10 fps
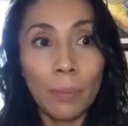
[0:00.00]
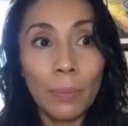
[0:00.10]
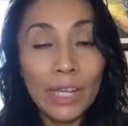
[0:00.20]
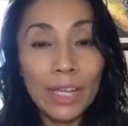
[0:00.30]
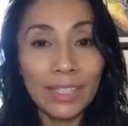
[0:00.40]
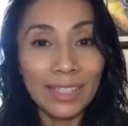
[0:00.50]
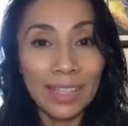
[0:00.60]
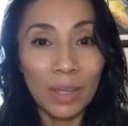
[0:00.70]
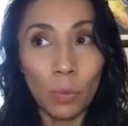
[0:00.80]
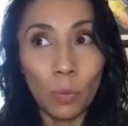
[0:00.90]
But
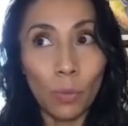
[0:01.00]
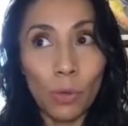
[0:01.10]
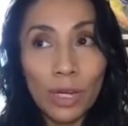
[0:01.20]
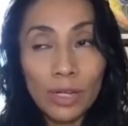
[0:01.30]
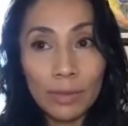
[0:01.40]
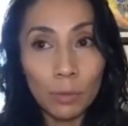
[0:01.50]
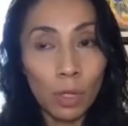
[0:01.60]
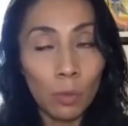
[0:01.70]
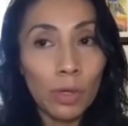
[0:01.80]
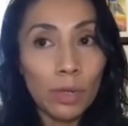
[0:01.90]

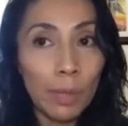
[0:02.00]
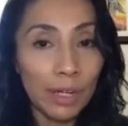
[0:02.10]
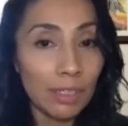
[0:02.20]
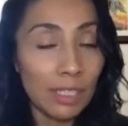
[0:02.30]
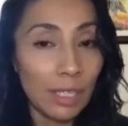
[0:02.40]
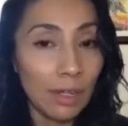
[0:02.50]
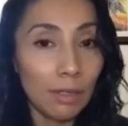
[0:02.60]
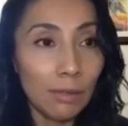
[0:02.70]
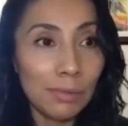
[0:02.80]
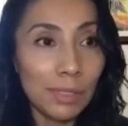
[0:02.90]
when we are by
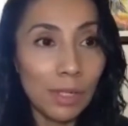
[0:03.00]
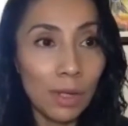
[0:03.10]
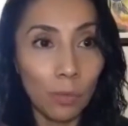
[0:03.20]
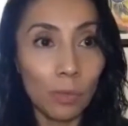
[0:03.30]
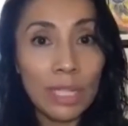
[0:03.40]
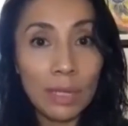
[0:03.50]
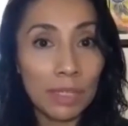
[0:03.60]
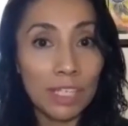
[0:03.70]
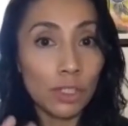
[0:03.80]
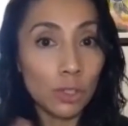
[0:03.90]
ourselves, we're not
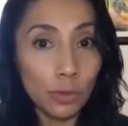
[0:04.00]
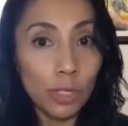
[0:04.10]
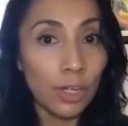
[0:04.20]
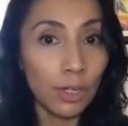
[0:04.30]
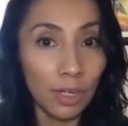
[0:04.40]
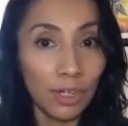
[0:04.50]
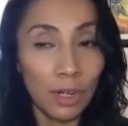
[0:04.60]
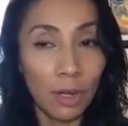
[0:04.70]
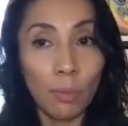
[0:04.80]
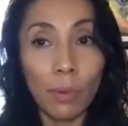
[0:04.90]
being
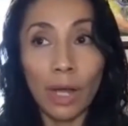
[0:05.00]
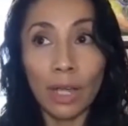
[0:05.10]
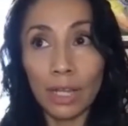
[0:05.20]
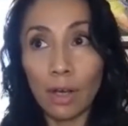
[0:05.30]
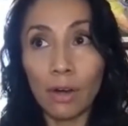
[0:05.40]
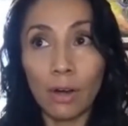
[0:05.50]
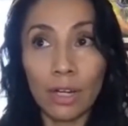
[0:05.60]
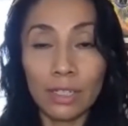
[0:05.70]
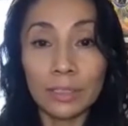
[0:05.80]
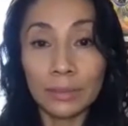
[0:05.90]
triggered by
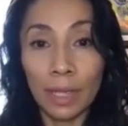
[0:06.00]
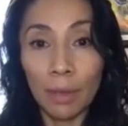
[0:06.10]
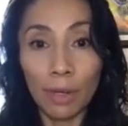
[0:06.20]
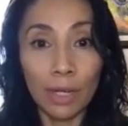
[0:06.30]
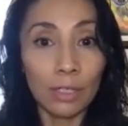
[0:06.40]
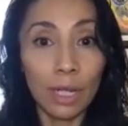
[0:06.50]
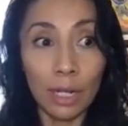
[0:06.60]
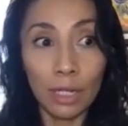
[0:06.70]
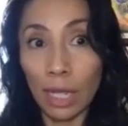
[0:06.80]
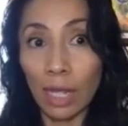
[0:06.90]
our
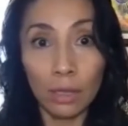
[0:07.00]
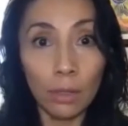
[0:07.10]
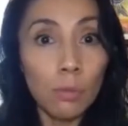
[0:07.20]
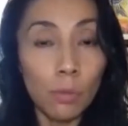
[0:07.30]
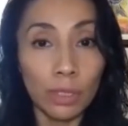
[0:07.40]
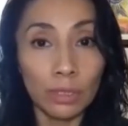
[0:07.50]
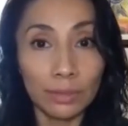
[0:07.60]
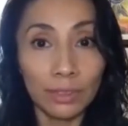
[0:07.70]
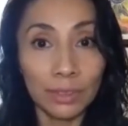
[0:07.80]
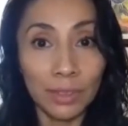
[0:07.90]
loved one.
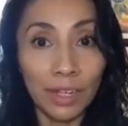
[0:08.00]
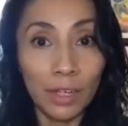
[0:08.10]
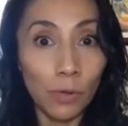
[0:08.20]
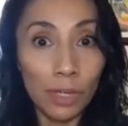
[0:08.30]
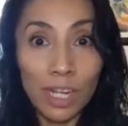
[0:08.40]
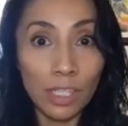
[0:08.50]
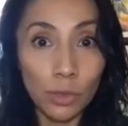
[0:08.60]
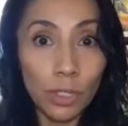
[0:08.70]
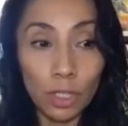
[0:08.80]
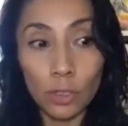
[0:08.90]
Okay, we're not
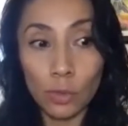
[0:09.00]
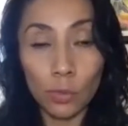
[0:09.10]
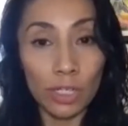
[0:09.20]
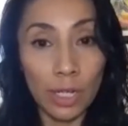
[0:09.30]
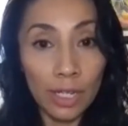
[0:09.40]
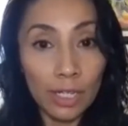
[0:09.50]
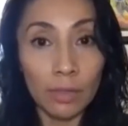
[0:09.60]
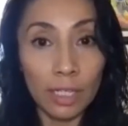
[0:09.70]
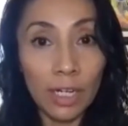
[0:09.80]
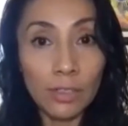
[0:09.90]
triggered because we're not in a
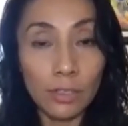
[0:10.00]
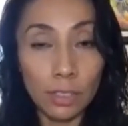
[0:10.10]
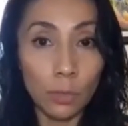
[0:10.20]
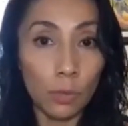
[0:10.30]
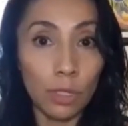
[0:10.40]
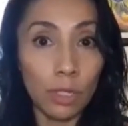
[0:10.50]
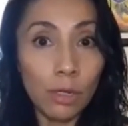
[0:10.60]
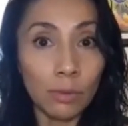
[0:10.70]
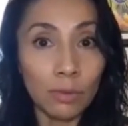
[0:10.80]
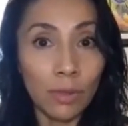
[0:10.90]
relationship, we're
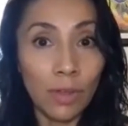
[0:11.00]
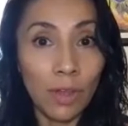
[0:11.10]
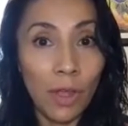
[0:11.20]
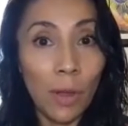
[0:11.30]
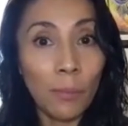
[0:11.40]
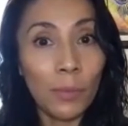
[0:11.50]
alone.